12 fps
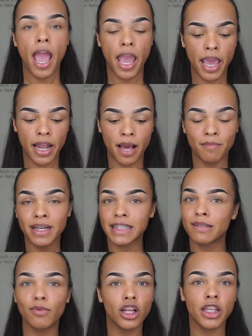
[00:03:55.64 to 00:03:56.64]
And I mix
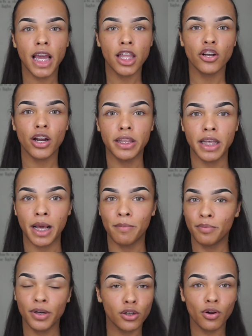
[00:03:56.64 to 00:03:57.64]
them all together and then I
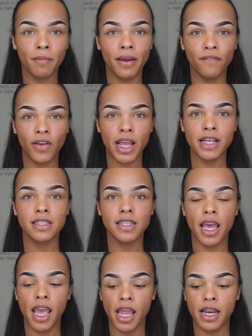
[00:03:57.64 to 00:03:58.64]
put it on my face,
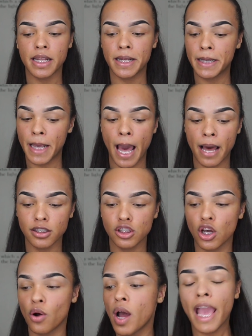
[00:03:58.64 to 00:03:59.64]
and yeah.
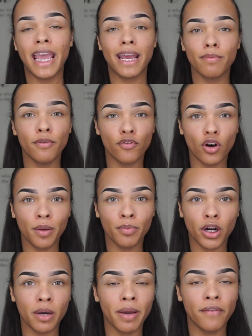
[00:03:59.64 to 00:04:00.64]
So, and before I
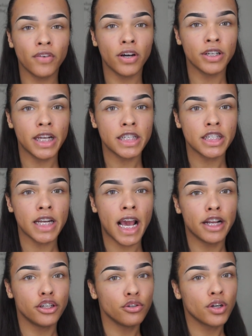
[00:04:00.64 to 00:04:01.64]
put on my foundation,
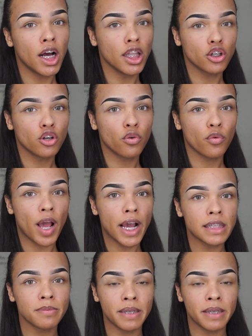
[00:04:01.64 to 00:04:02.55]
I do color correct,